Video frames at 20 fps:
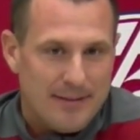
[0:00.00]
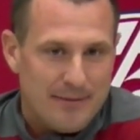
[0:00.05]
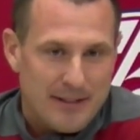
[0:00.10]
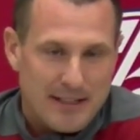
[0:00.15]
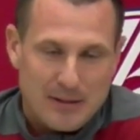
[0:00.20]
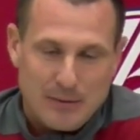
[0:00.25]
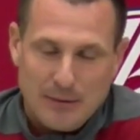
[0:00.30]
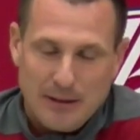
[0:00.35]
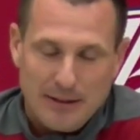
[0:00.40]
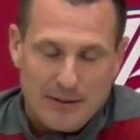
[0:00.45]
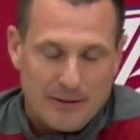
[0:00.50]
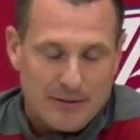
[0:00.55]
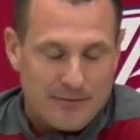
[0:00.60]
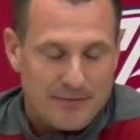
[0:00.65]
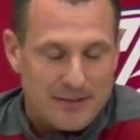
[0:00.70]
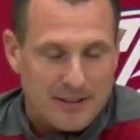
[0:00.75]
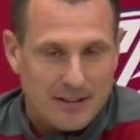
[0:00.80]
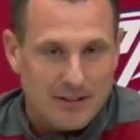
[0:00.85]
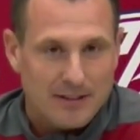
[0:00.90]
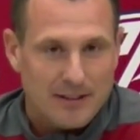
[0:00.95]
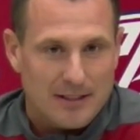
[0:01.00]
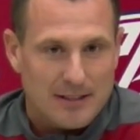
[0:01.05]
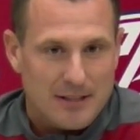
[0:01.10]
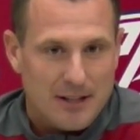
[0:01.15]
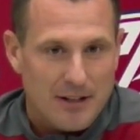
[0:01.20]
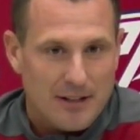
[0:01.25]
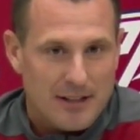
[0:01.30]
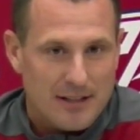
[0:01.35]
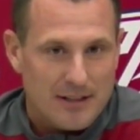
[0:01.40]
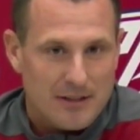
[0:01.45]
That's why I don't look a
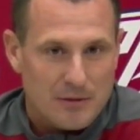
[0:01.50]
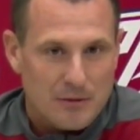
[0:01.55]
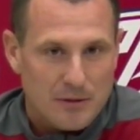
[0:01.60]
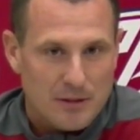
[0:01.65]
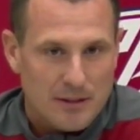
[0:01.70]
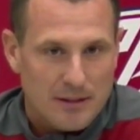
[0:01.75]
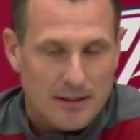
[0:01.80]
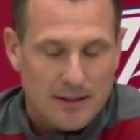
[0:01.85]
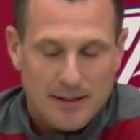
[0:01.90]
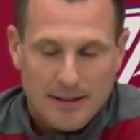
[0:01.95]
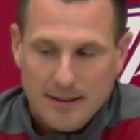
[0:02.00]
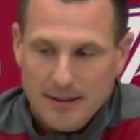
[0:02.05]
ton into it.